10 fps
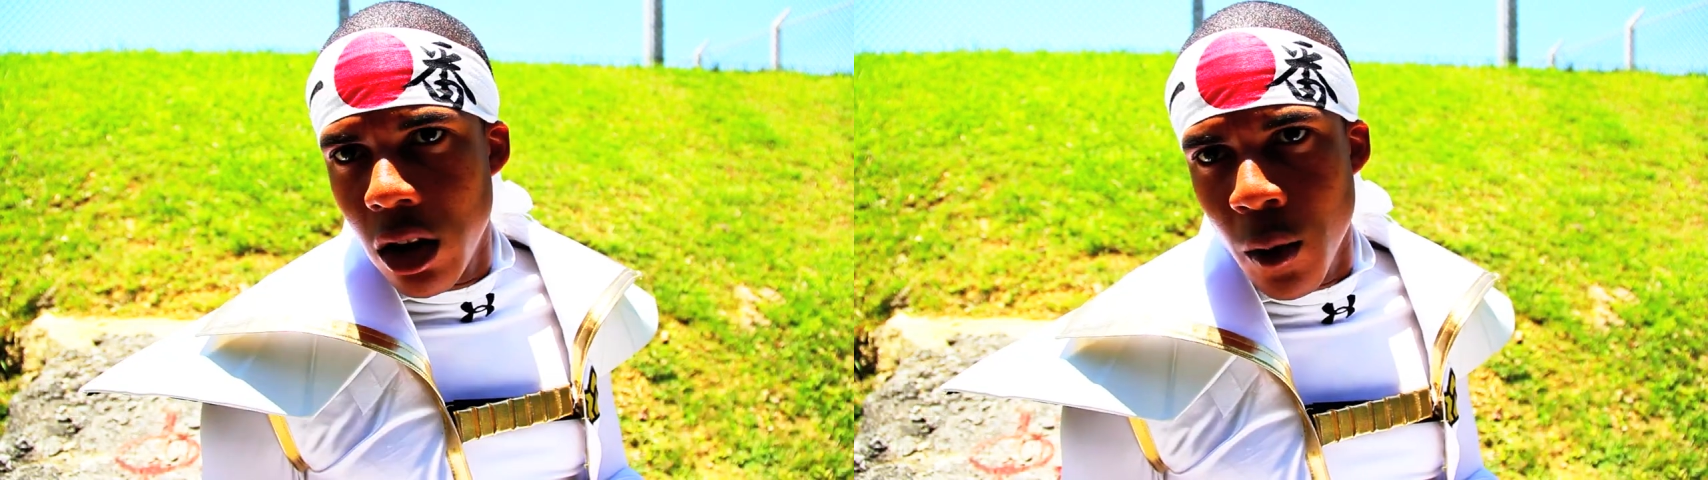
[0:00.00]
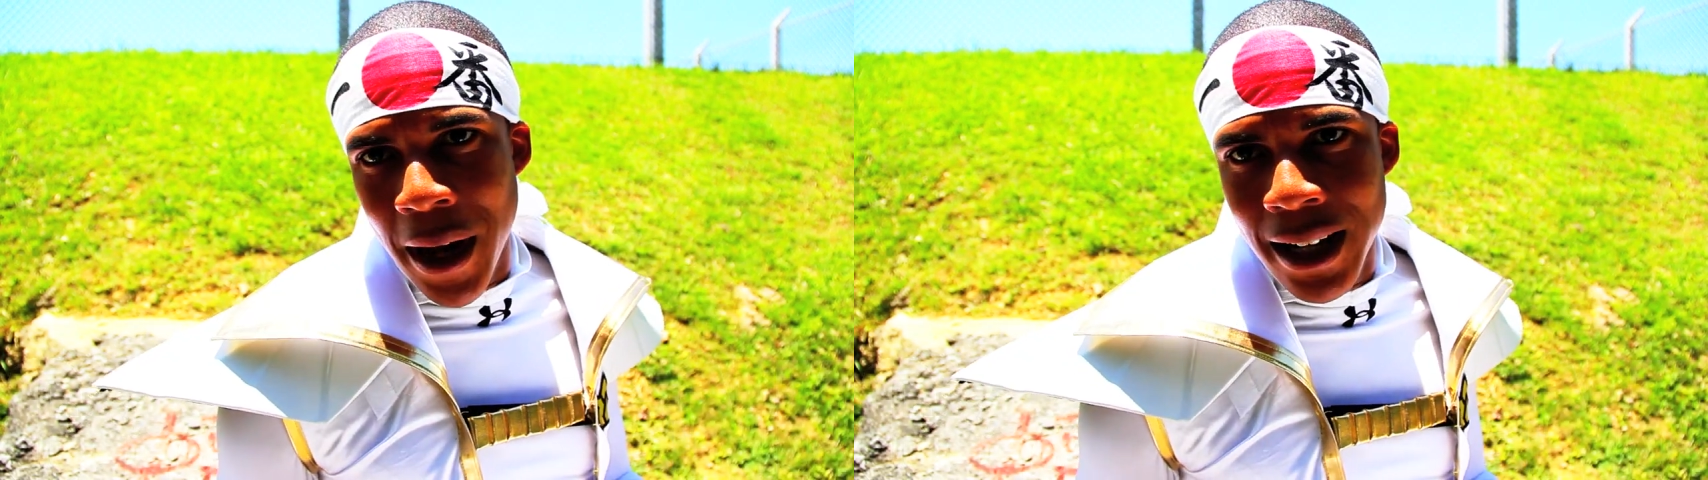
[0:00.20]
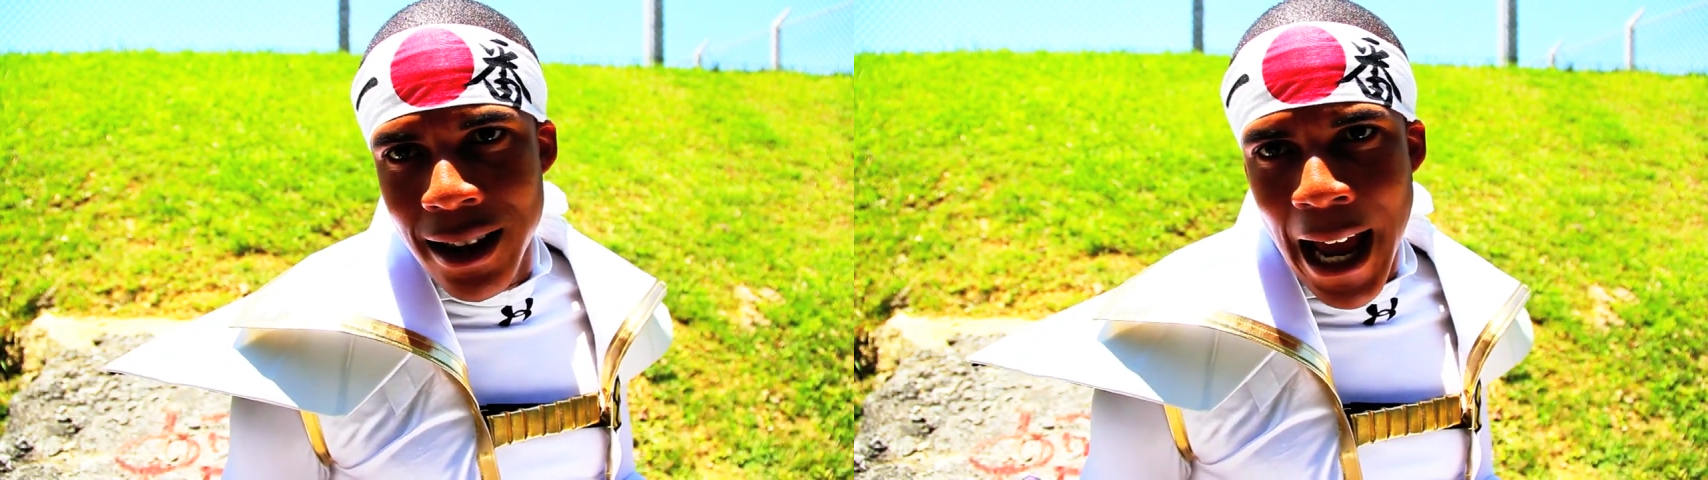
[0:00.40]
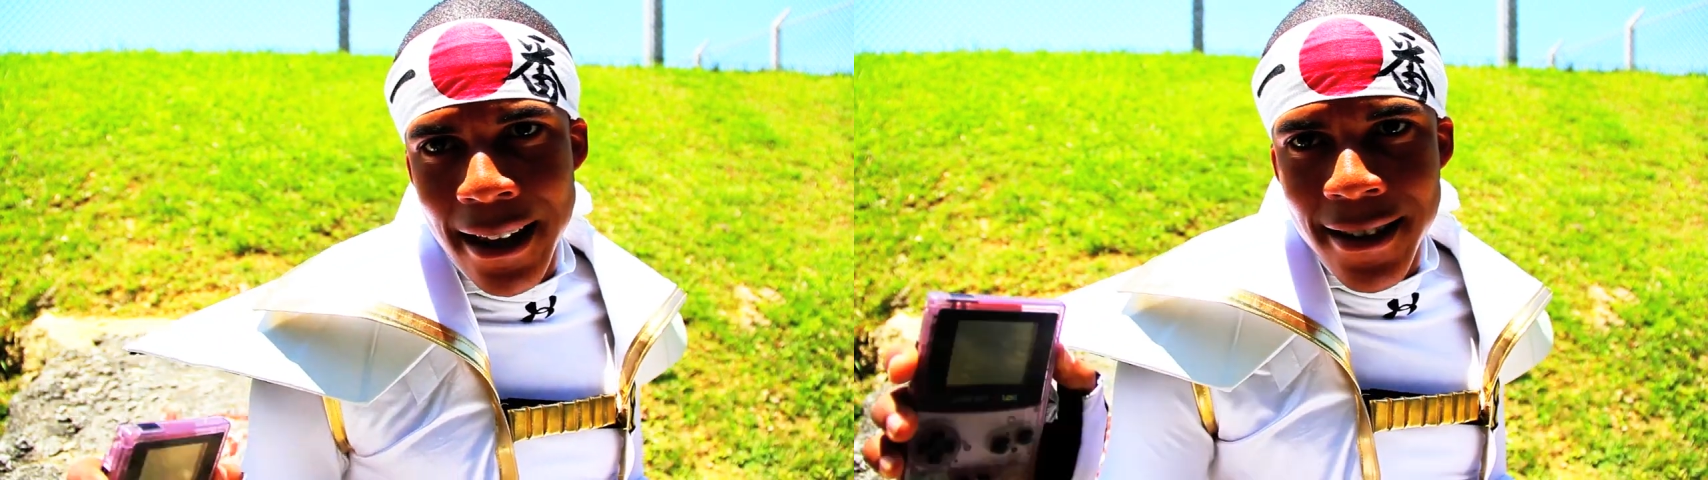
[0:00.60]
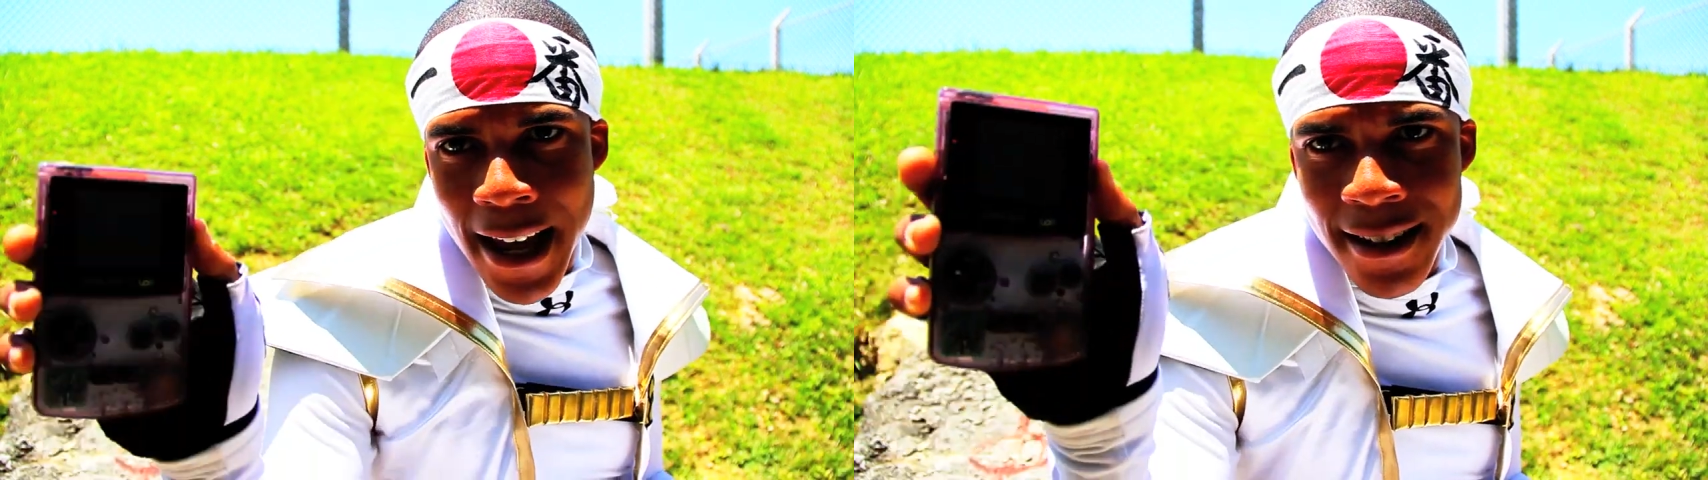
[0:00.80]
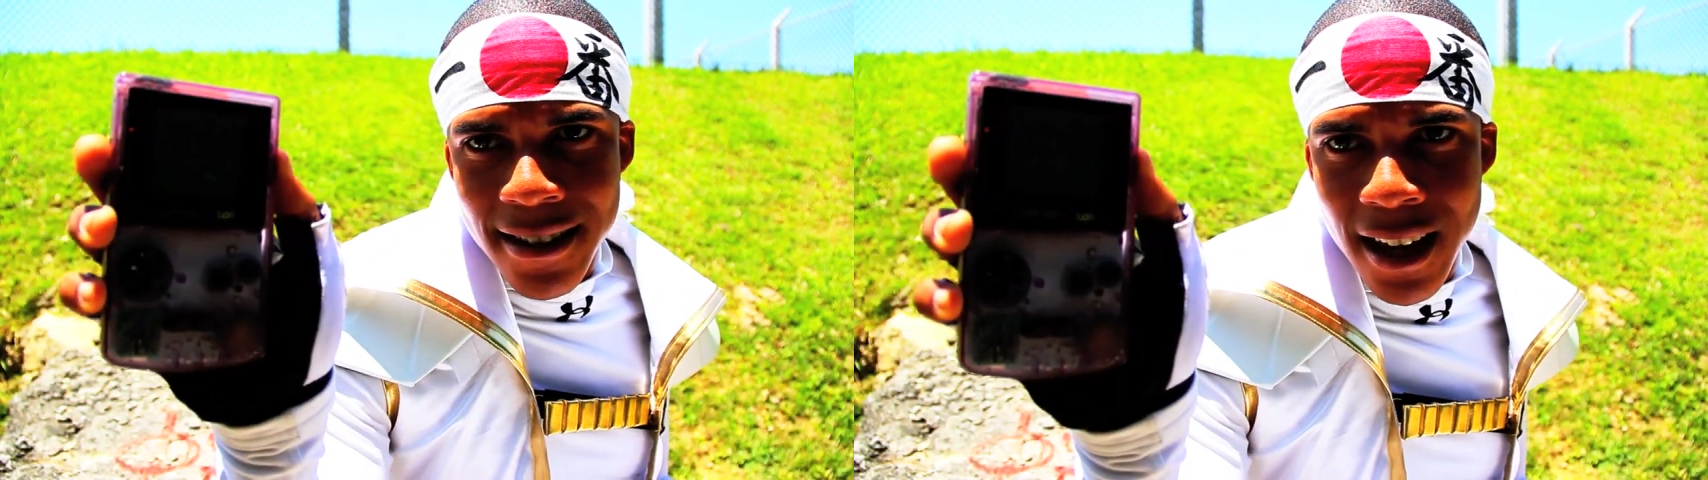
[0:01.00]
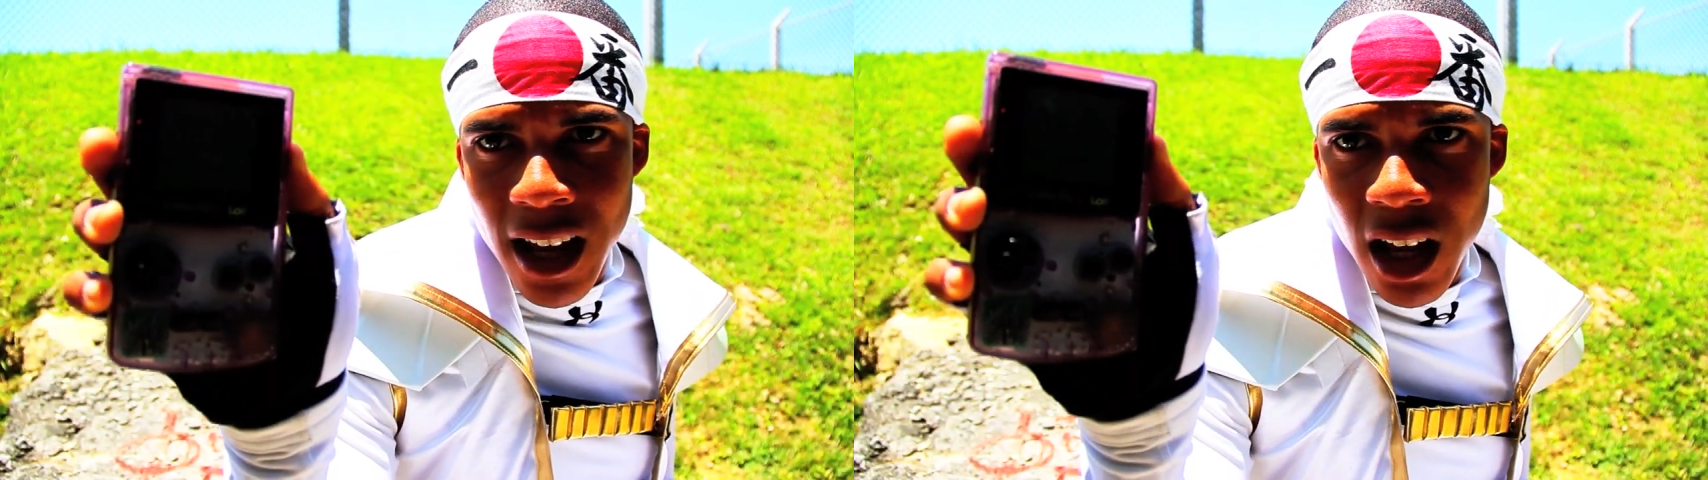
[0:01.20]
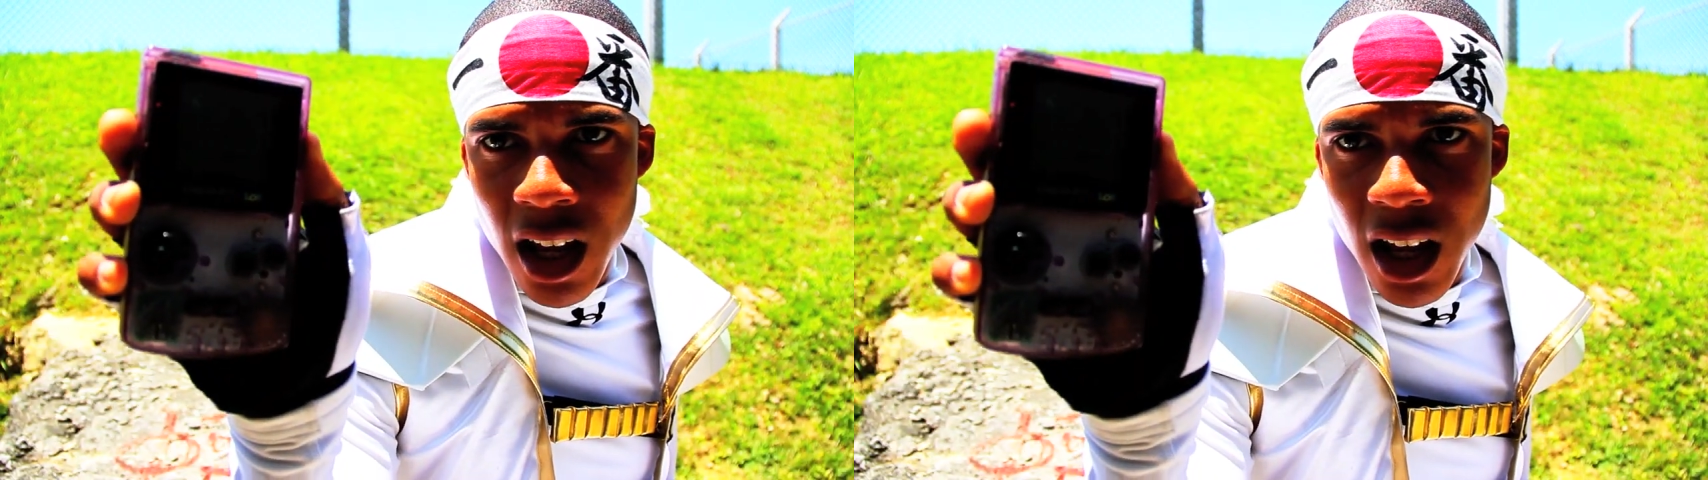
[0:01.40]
You mean like this?